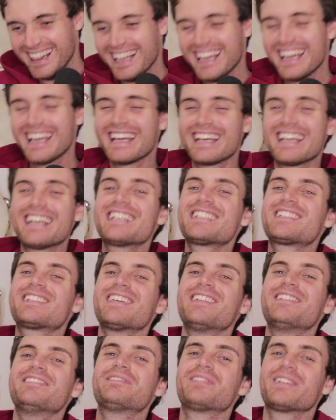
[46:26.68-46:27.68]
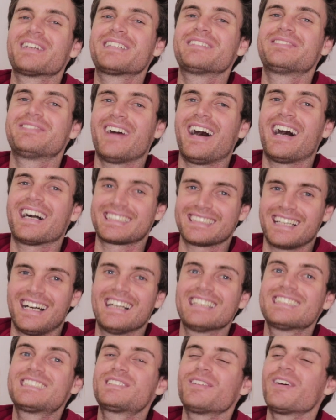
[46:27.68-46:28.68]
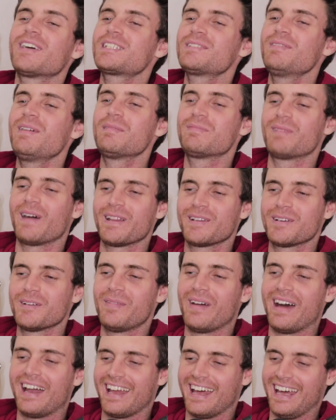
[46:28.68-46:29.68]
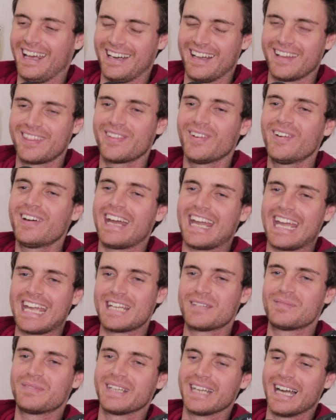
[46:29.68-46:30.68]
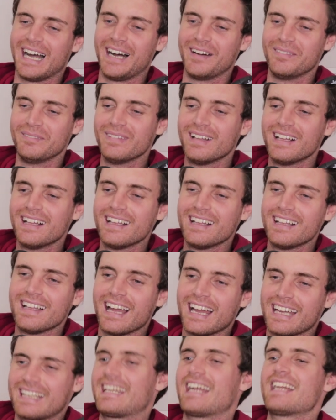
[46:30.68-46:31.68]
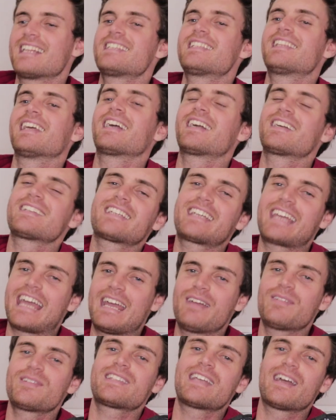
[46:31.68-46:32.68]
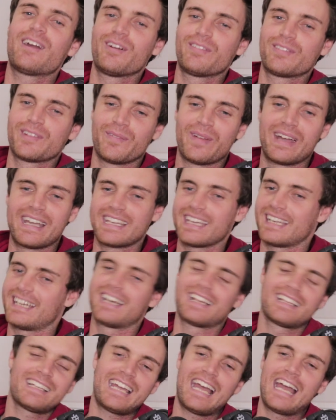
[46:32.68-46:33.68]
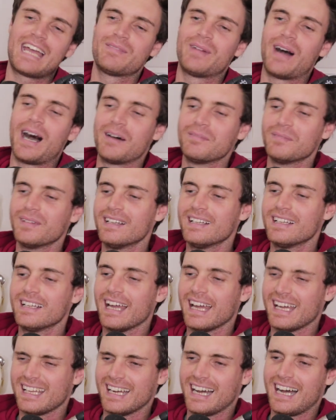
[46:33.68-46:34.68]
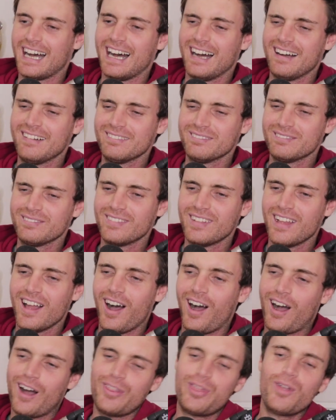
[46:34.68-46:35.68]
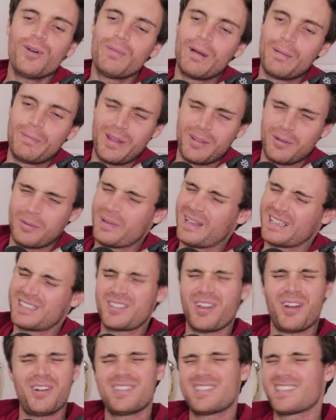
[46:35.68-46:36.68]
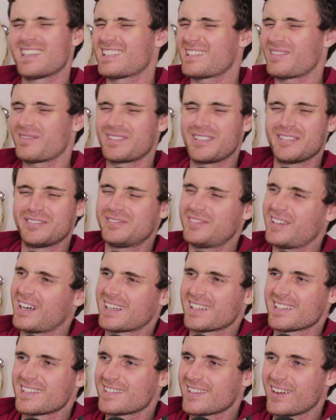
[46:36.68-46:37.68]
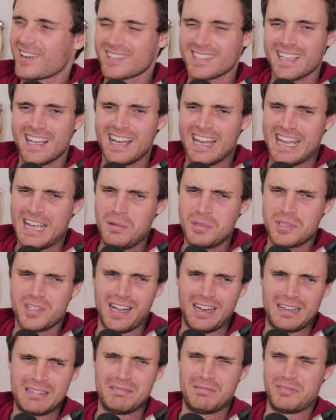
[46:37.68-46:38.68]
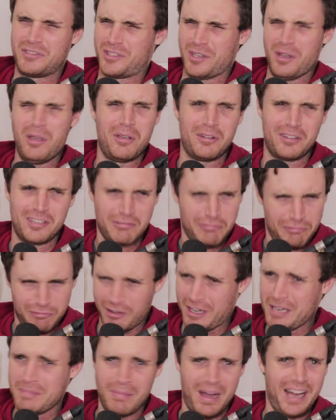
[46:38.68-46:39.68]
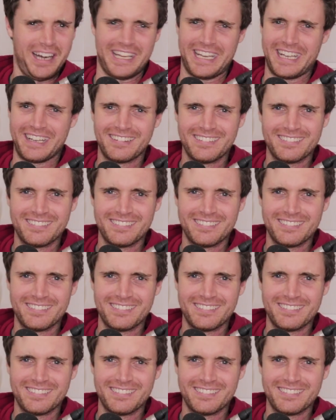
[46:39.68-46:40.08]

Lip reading: It is pretty fucked. I spoke to my brother about it, and I thought he'd be against it because he was there over the weekend, and it came up, and I thought my brother would be like, "Don't send someone your fucking socks." He was like, "Dude, free money."